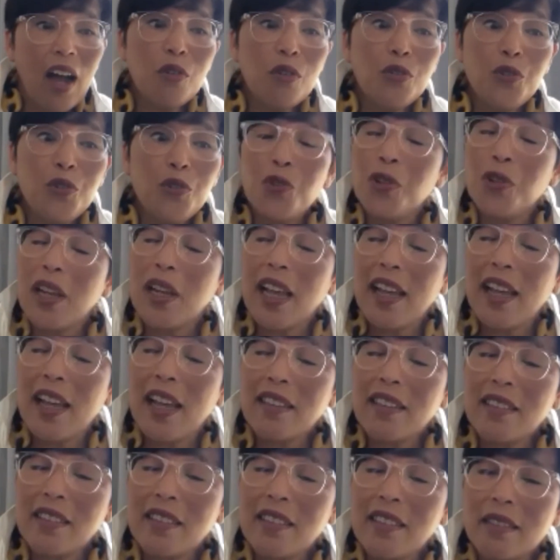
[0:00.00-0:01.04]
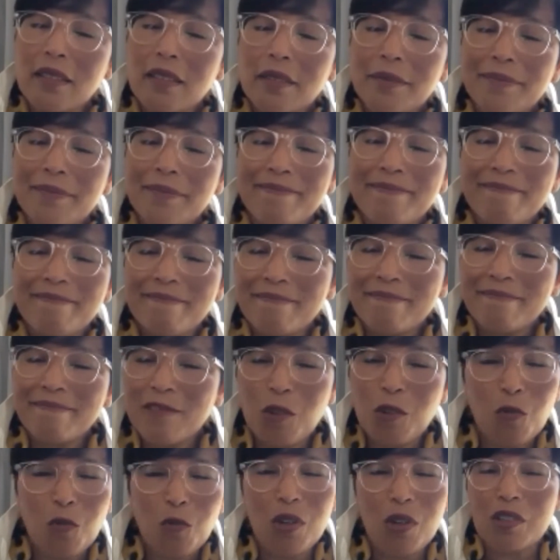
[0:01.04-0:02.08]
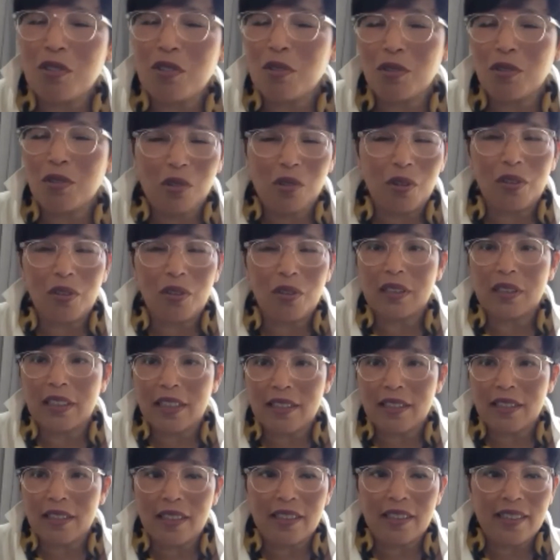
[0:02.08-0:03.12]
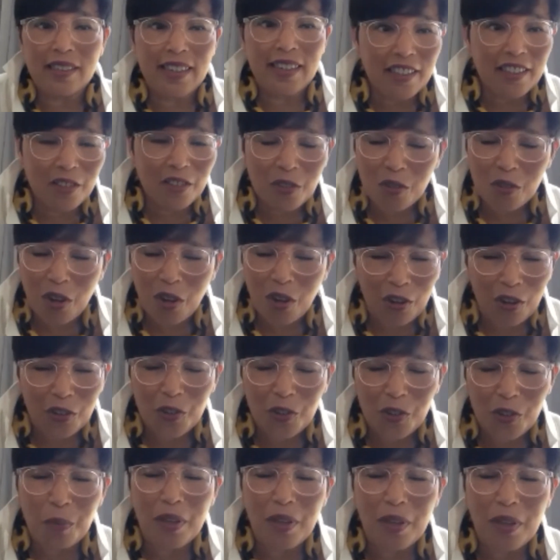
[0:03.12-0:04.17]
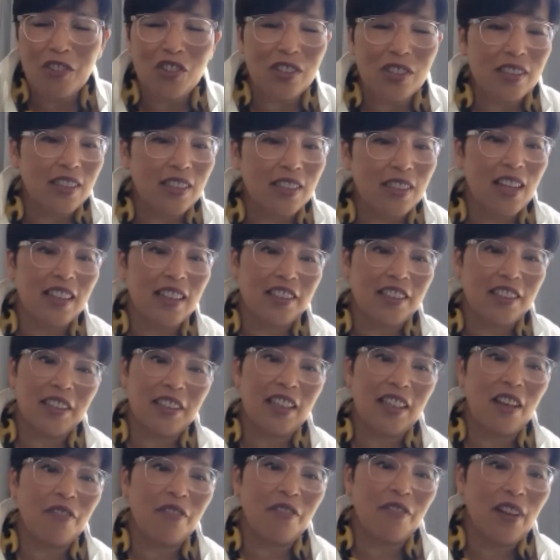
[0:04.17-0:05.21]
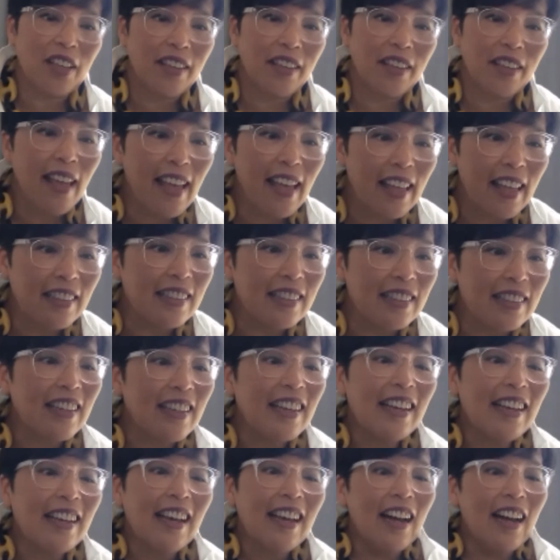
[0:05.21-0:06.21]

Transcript: how do you handle what's so called as the dead stock? You mentioned Galerie Lafayette.